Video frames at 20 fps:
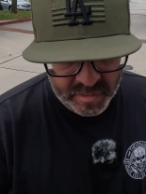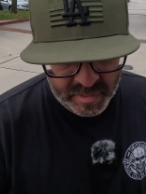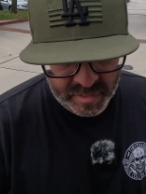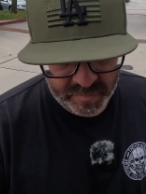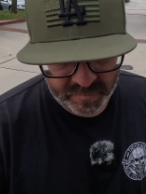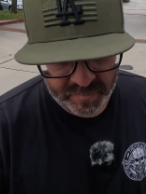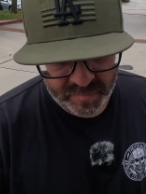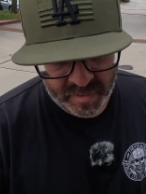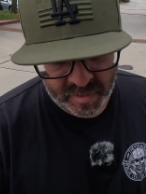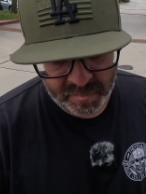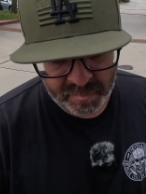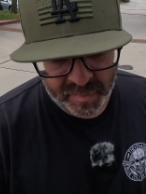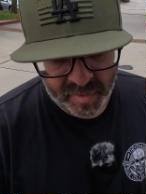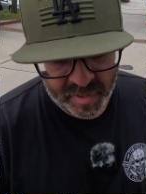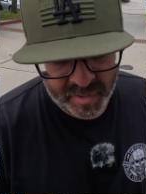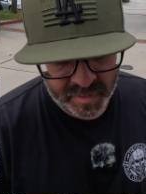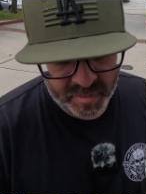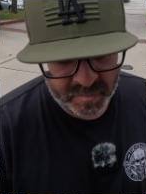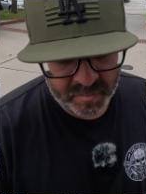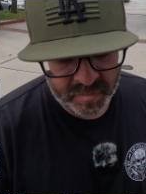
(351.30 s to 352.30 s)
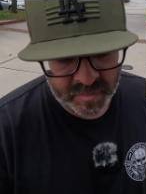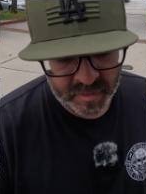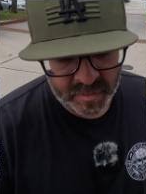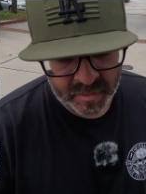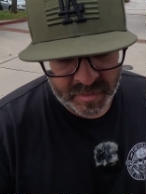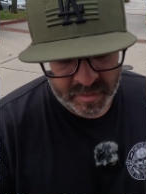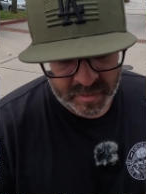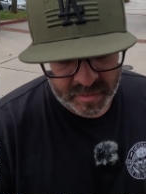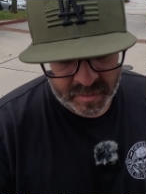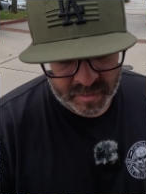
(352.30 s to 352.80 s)
I bought them,
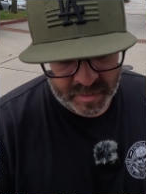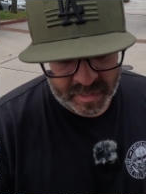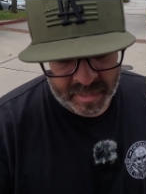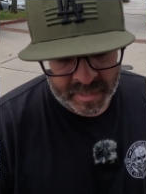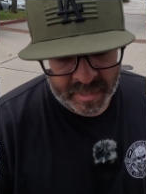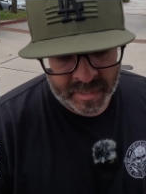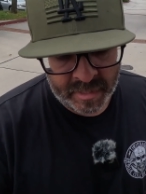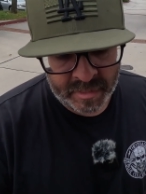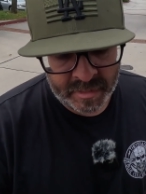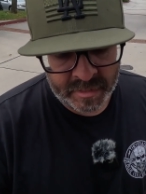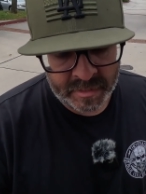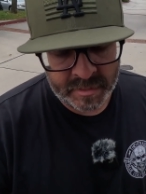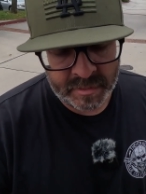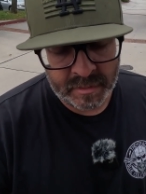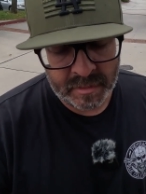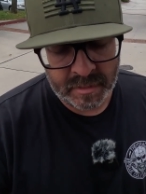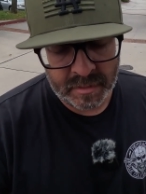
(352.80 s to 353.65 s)
and